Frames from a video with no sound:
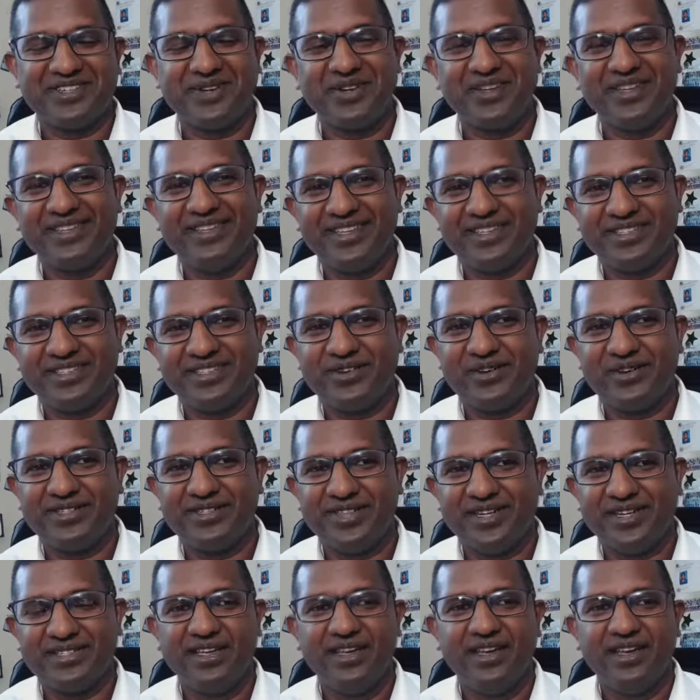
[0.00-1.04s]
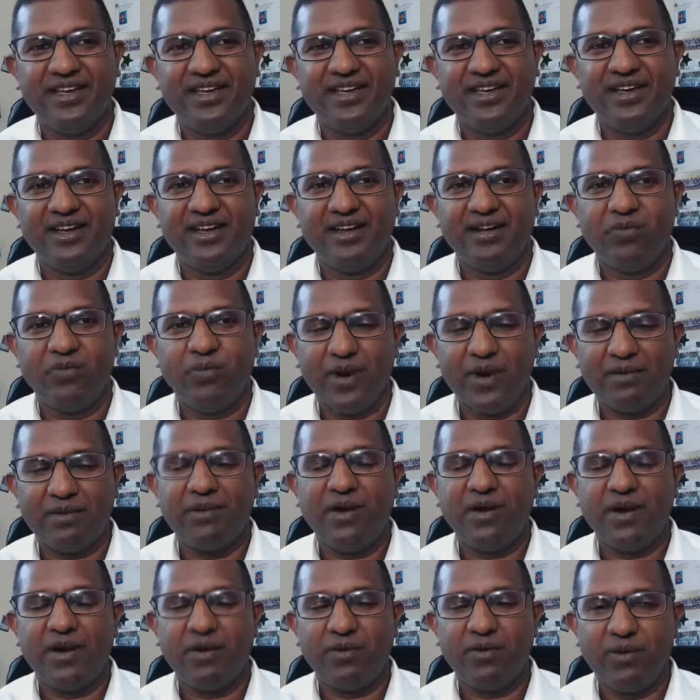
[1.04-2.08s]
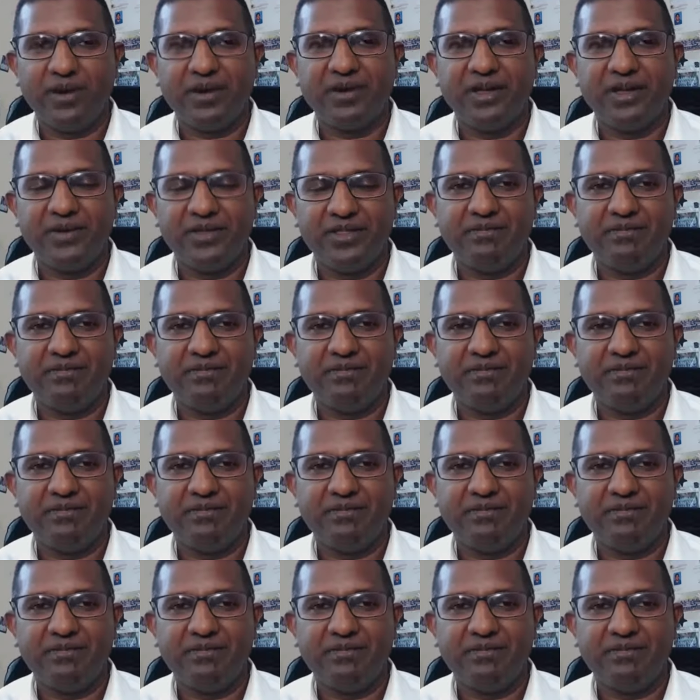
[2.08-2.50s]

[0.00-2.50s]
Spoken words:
So in this context, what my worry